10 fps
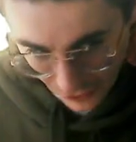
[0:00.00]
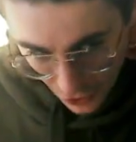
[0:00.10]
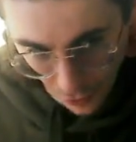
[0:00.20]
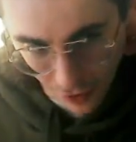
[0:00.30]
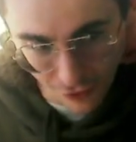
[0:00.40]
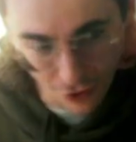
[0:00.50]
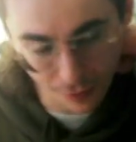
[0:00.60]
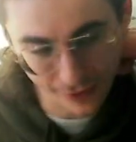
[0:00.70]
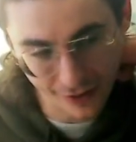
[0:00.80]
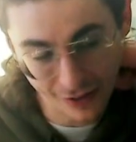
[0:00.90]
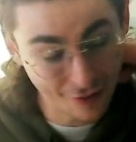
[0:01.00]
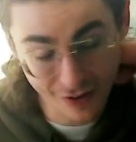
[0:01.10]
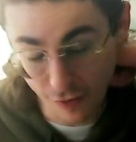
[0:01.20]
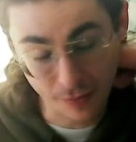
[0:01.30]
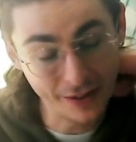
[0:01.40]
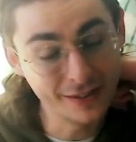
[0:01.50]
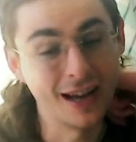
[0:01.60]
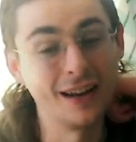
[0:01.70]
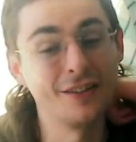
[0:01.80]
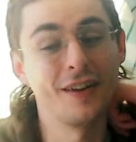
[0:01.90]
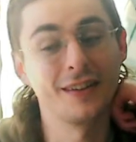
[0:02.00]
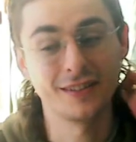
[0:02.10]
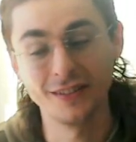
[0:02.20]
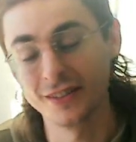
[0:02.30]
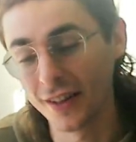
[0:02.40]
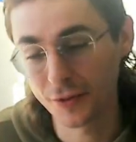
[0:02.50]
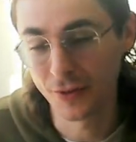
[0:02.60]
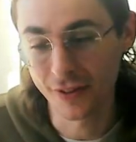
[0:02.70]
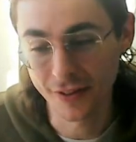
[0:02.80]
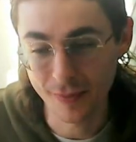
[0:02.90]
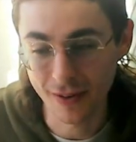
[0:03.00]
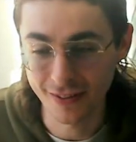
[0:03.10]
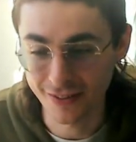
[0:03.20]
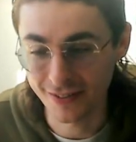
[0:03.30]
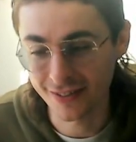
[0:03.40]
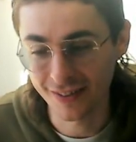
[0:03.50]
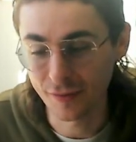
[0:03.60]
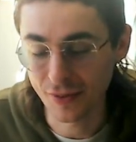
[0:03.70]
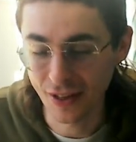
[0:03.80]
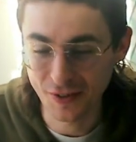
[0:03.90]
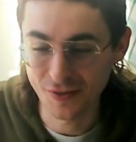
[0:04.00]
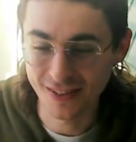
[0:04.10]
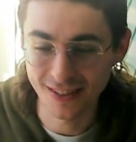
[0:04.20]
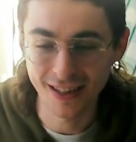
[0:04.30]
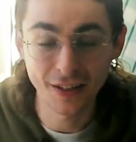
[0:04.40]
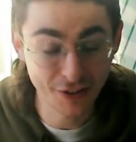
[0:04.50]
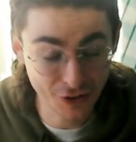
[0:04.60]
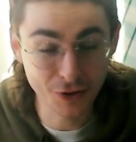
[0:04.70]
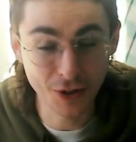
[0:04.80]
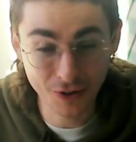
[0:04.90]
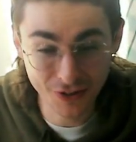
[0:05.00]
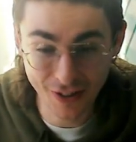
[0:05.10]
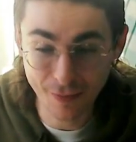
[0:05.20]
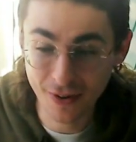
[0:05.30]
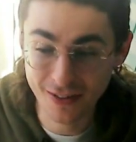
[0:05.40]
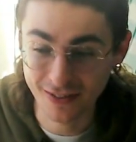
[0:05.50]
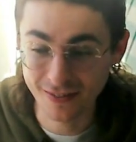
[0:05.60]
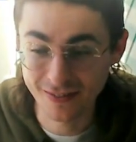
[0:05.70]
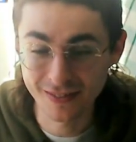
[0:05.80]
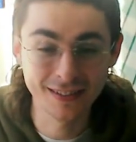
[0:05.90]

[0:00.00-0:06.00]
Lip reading: know of Open Gallery. I've never been to Halifax though. That's one of the places I'm yet to visit. Did you go see it in person?